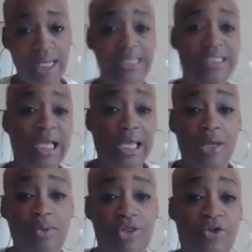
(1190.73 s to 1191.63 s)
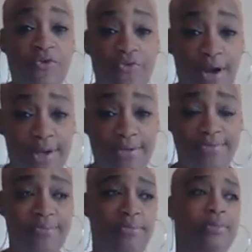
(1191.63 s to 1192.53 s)
Check in with your friend.
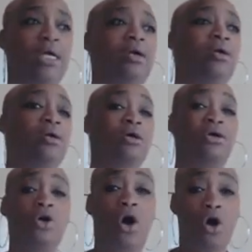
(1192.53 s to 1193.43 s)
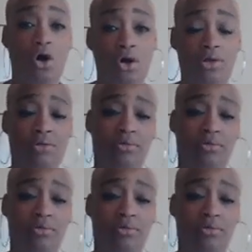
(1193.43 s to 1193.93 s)
Call.